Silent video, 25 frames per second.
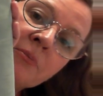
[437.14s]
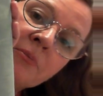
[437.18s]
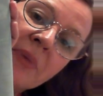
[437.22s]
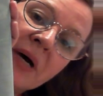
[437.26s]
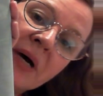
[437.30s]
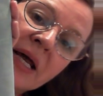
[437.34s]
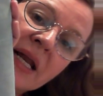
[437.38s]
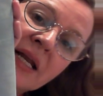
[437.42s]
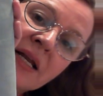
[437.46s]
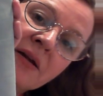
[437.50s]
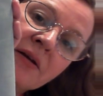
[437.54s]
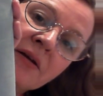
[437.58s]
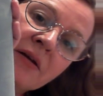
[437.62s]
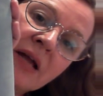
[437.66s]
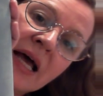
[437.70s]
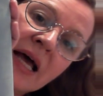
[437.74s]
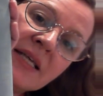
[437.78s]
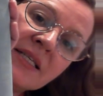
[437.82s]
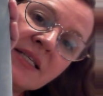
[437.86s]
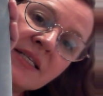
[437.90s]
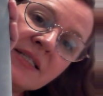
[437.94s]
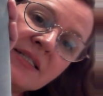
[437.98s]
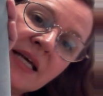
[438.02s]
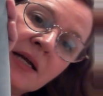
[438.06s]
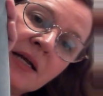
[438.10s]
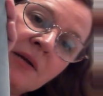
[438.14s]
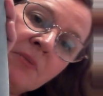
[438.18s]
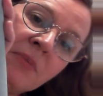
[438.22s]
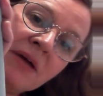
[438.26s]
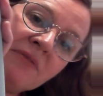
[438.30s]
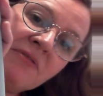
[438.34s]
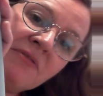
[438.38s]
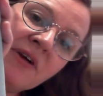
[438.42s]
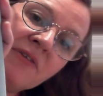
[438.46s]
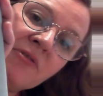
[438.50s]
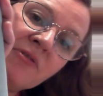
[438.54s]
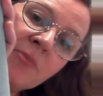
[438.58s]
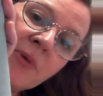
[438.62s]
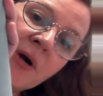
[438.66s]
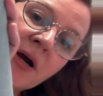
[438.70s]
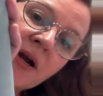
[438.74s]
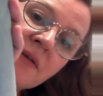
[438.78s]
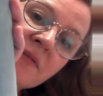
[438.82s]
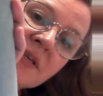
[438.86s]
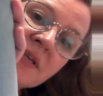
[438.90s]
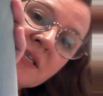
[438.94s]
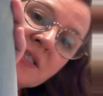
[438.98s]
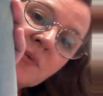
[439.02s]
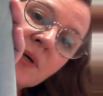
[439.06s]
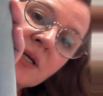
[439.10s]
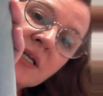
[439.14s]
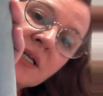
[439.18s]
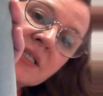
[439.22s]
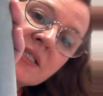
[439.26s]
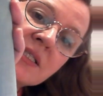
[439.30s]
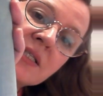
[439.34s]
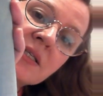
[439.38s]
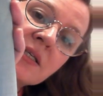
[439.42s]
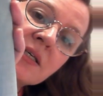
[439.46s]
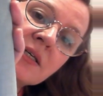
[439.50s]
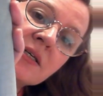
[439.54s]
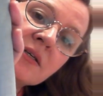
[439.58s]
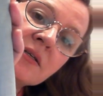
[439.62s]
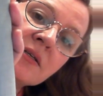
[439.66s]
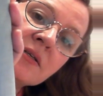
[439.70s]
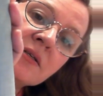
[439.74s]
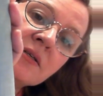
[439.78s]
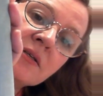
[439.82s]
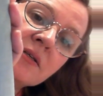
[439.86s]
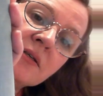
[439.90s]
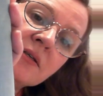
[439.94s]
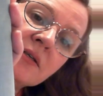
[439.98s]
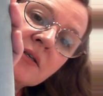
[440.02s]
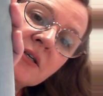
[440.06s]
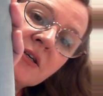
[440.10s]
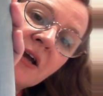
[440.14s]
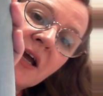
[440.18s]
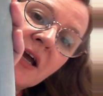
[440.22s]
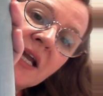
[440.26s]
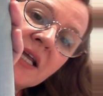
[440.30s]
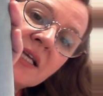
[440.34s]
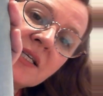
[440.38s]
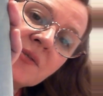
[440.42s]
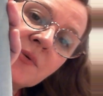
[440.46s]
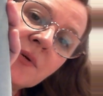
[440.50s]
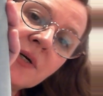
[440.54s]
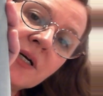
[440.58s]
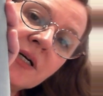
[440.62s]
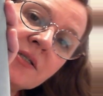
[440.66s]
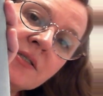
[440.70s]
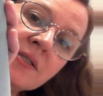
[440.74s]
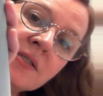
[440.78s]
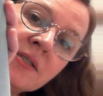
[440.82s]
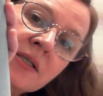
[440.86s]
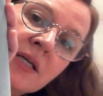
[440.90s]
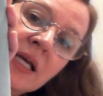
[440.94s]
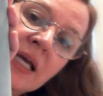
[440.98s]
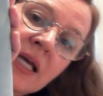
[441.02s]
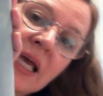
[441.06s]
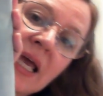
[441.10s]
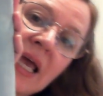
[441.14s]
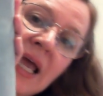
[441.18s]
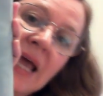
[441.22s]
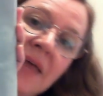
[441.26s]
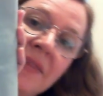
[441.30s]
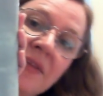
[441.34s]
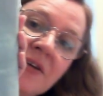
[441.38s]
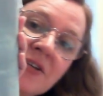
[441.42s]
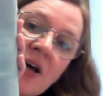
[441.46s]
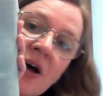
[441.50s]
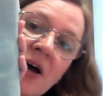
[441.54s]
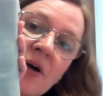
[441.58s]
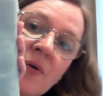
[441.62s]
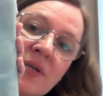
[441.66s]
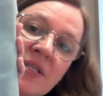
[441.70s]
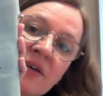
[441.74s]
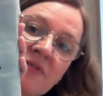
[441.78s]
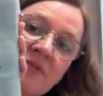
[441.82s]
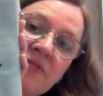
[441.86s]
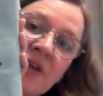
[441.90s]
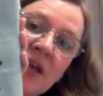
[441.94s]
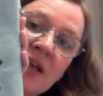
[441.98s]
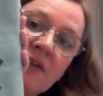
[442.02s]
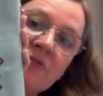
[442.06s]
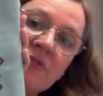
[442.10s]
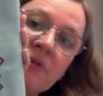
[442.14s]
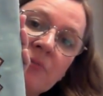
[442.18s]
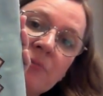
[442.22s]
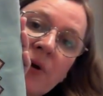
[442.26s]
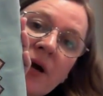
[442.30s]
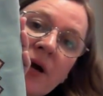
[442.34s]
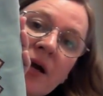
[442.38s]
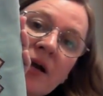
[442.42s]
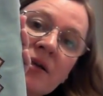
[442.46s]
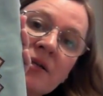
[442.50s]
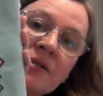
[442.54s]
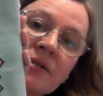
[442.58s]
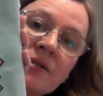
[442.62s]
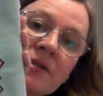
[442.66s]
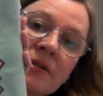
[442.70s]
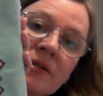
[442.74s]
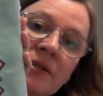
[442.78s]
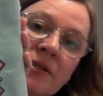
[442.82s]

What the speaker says: But as I said, my favorite part of this one is the granny squares. And there's always a favorite part,